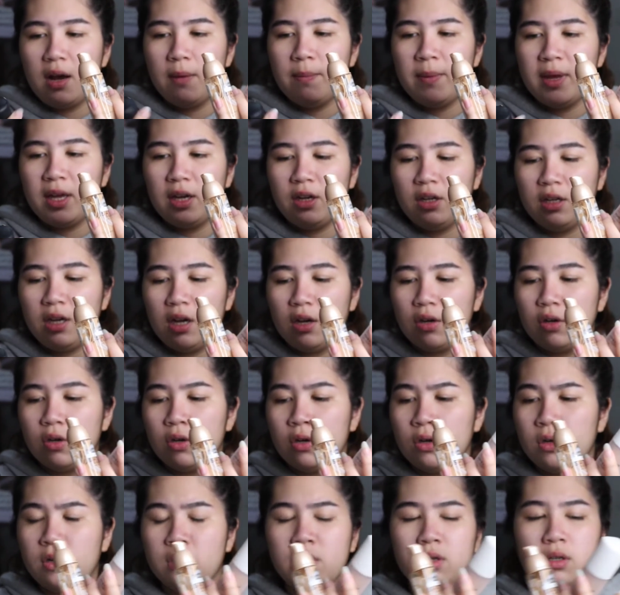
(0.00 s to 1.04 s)
Meron
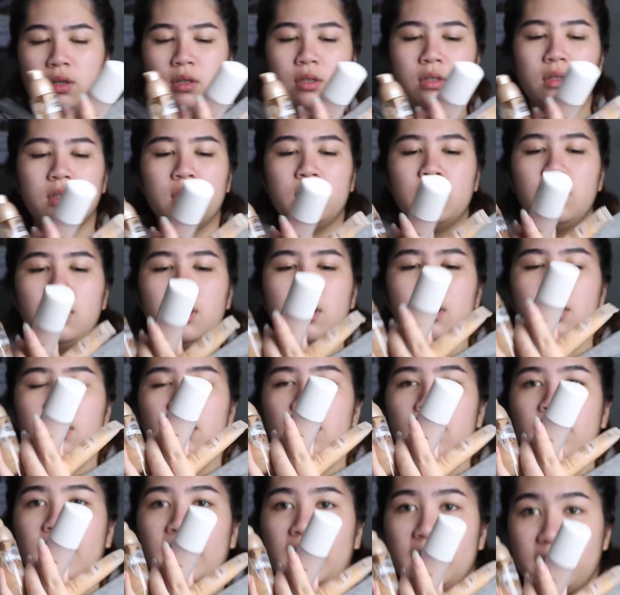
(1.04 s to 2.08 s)
akong,
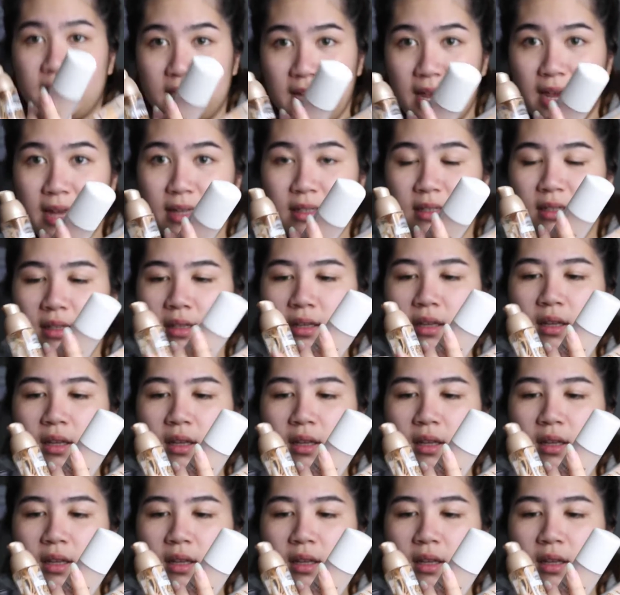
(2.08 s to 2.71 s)
like I said,